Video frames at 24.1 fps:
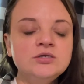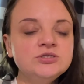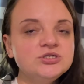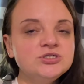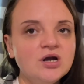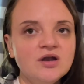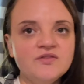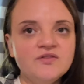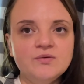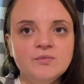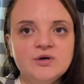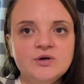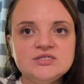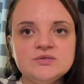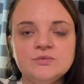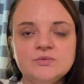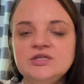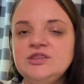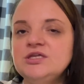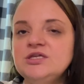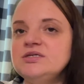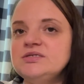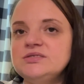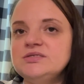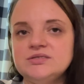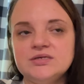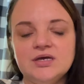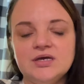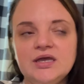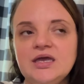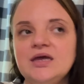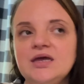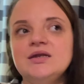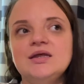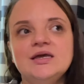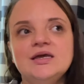Jonathan wasn't with us.
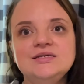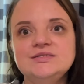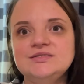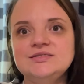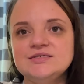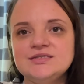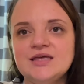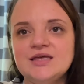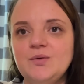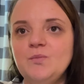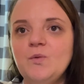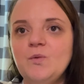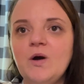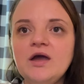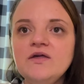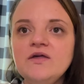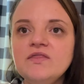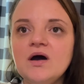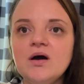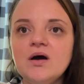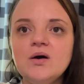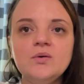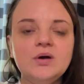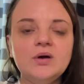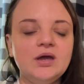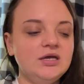Again, he's the same way, though.